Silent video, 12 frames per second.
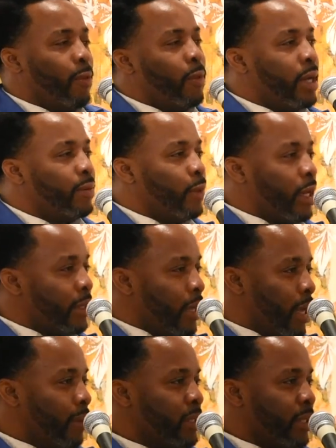What
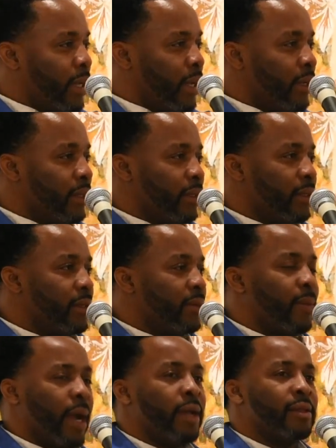comes there,
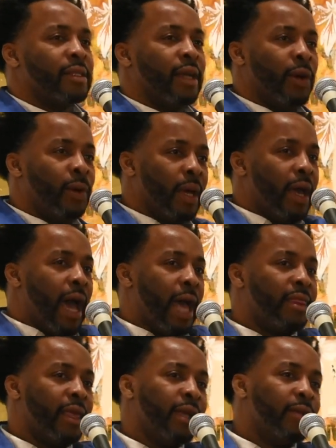right? So
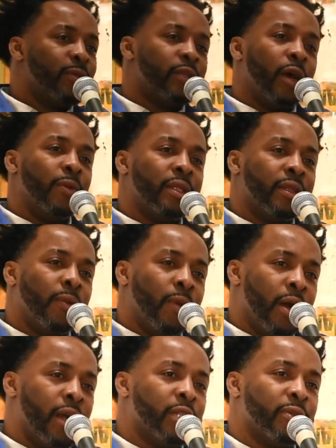I think so with the
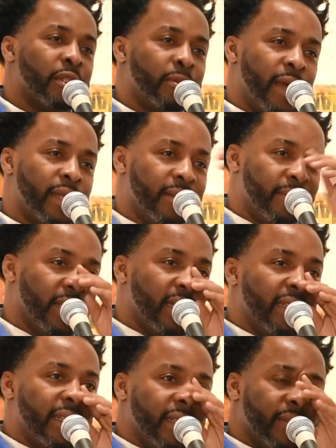words
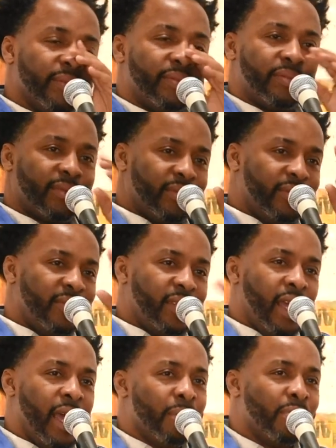respectability
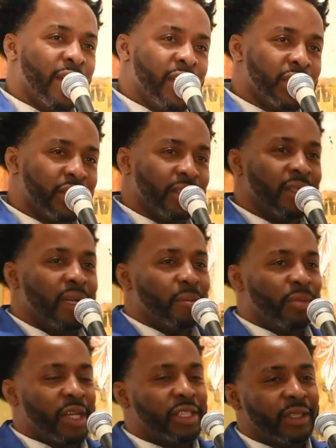and pressure.
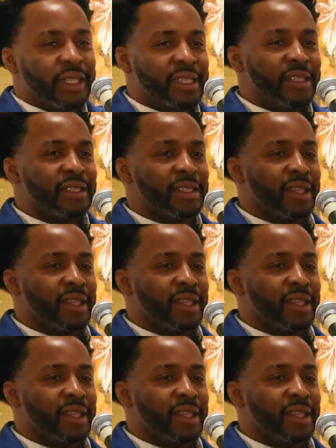Pressure is a